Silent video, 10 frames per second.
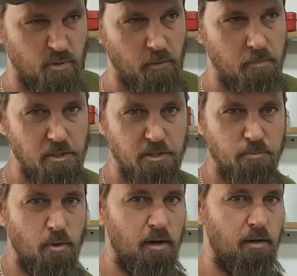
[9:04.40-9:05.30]
probably
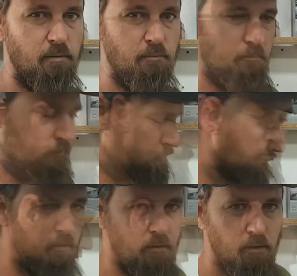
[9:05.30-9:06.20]
mid-spring.
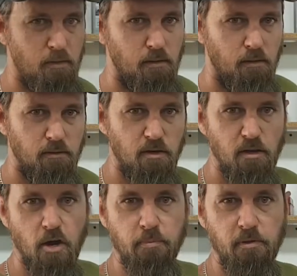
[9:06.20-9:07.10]
So
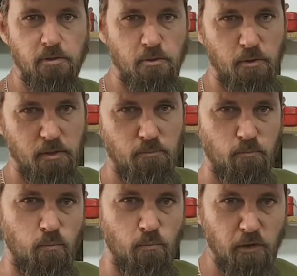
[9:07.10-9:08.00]
I hope you enjoyed
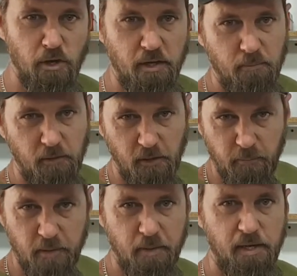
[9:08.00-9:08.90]
learning a little
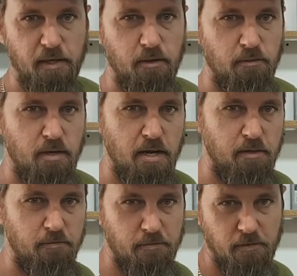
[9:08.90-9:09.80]
bit about our
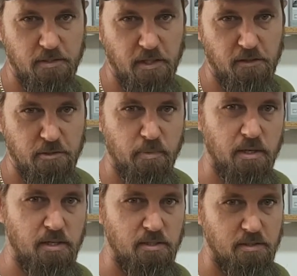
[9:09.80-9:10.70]
native stingless
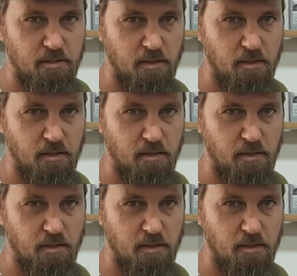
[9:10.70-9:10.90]
bees.